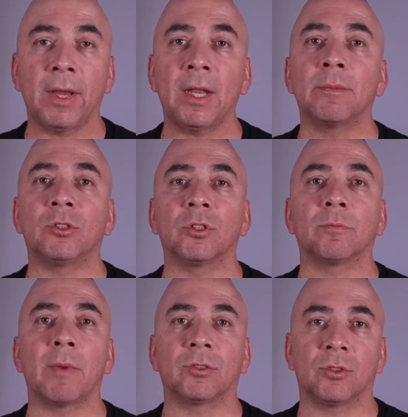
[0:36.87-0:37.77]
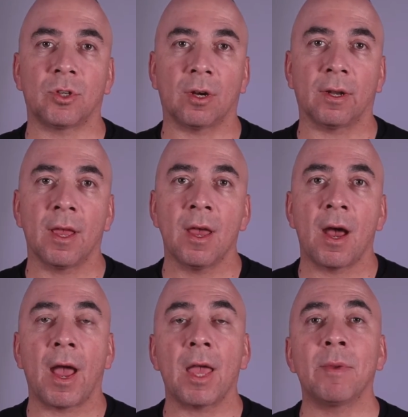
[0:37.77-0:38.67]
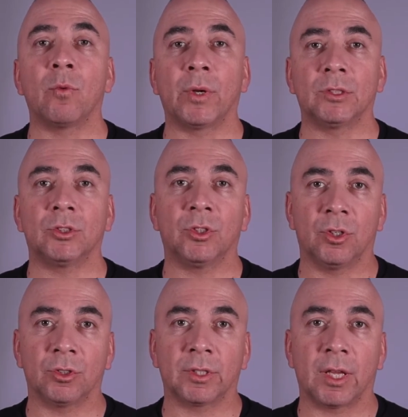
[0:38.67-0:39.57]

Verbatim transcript: My name is Nurse Master Charlie. I am a registered nurse,